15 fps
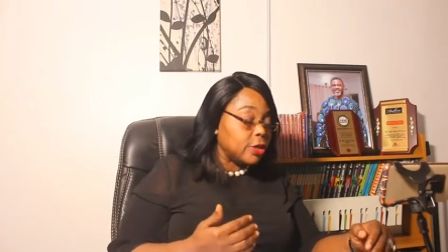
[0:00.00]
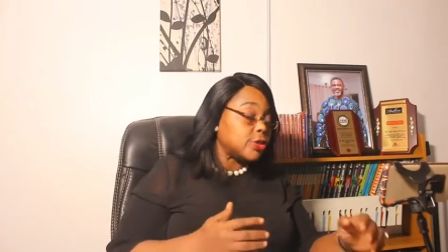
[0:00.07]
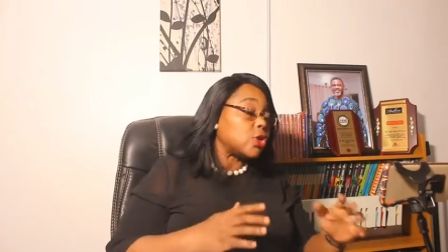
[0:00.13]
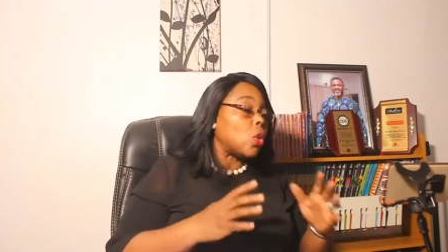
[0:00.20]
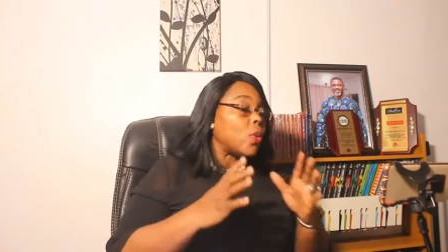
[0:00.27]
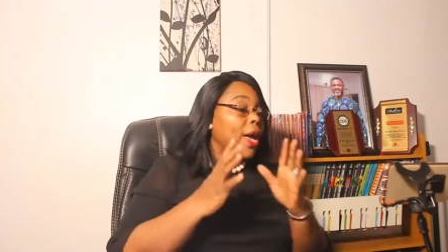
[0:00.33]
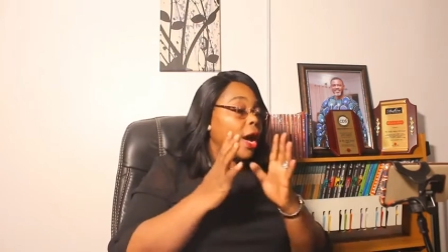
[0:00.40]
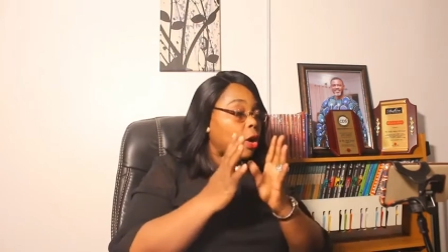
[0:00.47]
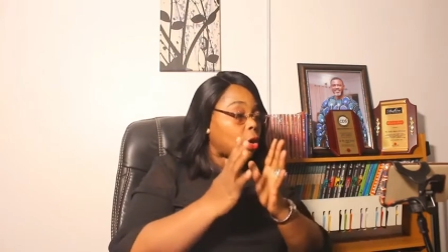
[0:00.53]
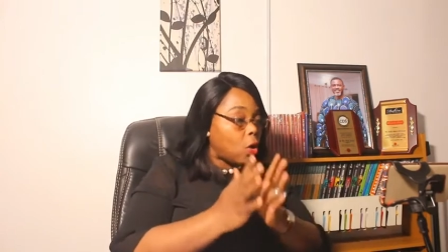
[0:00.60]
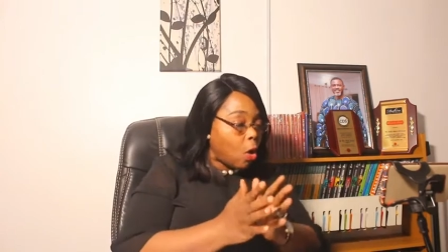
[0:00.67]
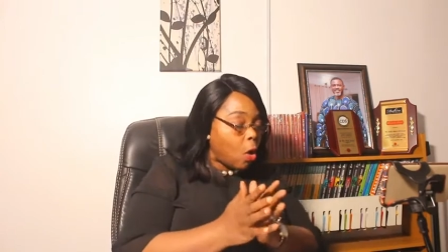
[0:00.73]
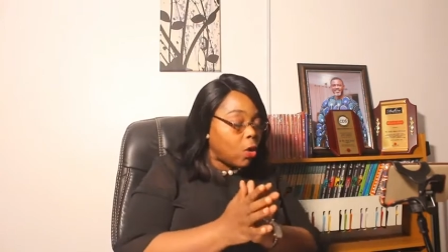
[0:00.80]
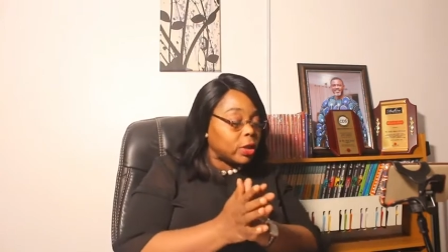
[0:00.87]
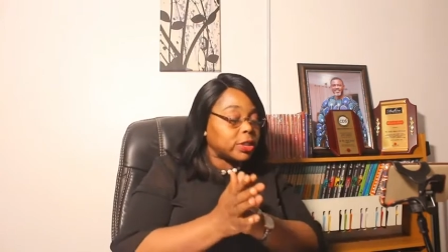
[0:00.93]
So we are
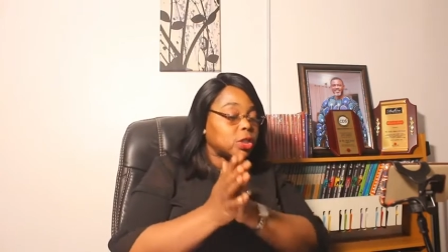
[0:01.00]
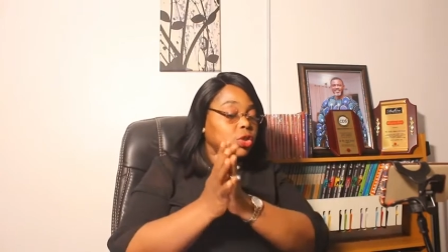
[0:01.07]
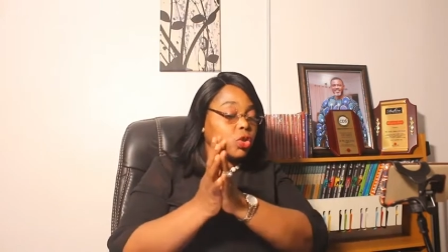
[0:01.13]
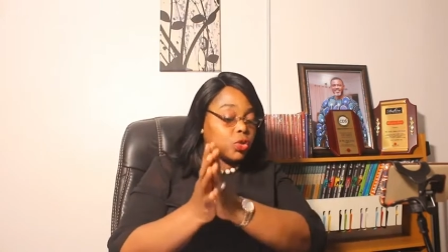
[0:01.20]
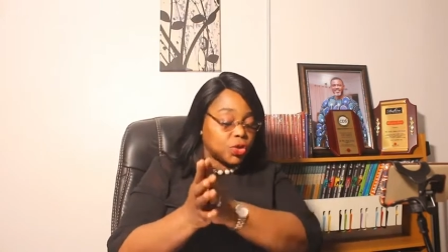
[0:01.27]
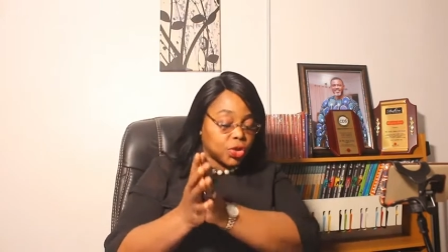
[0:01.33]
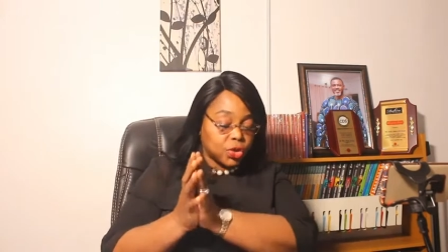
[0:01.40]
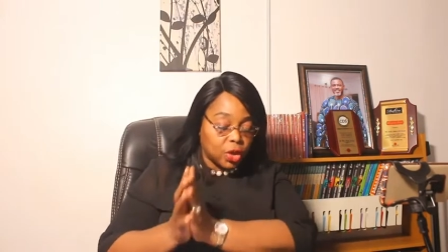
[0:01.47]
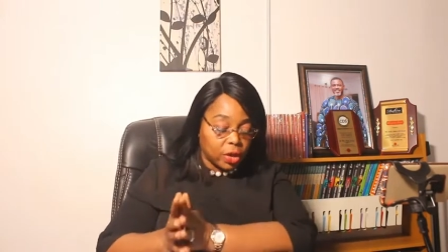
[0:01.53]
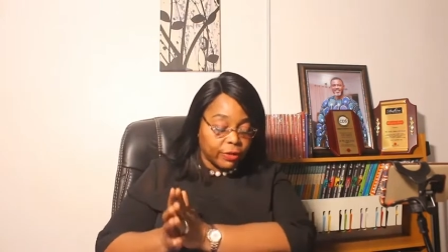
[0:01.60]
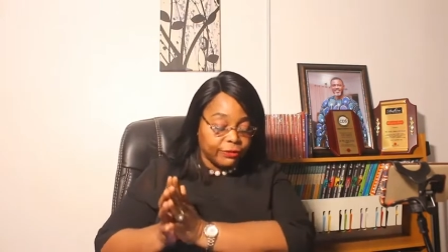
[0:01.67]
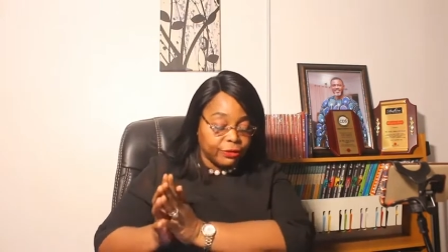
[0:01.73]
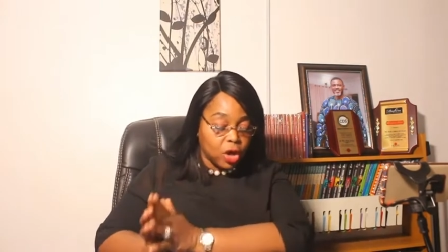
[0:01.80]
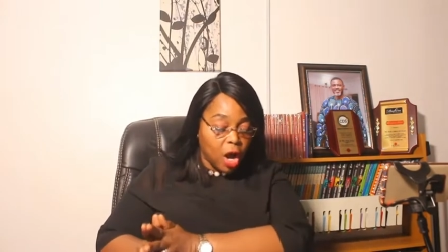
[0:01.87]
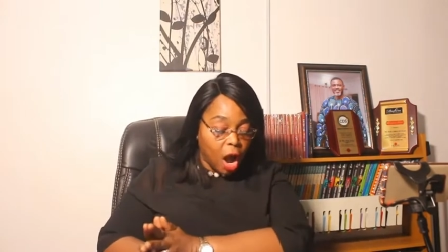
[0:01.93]
called to
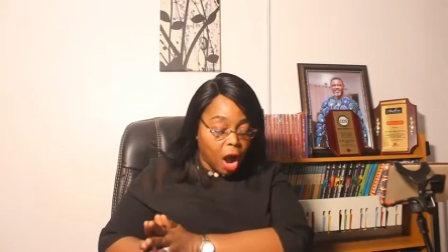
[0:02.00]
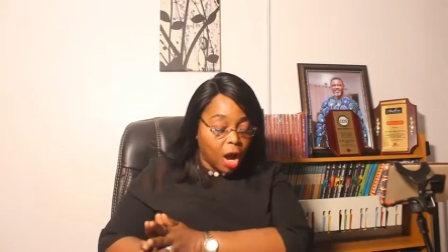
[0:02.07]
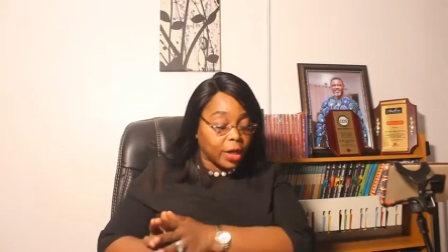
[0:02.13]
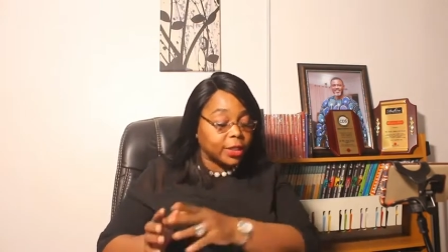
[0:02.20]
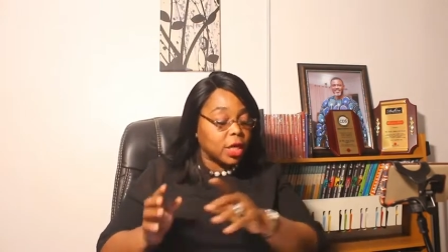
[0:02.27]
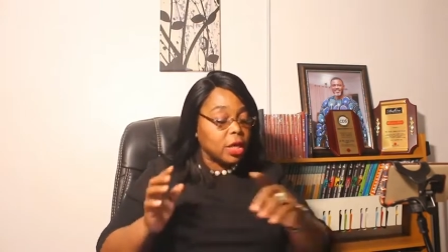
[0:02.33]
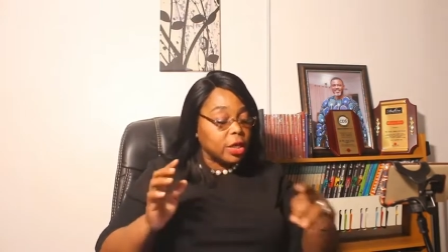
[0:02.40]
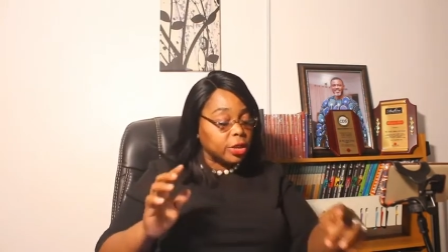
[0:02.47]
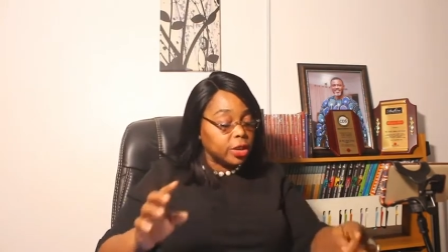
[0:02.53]
serve God,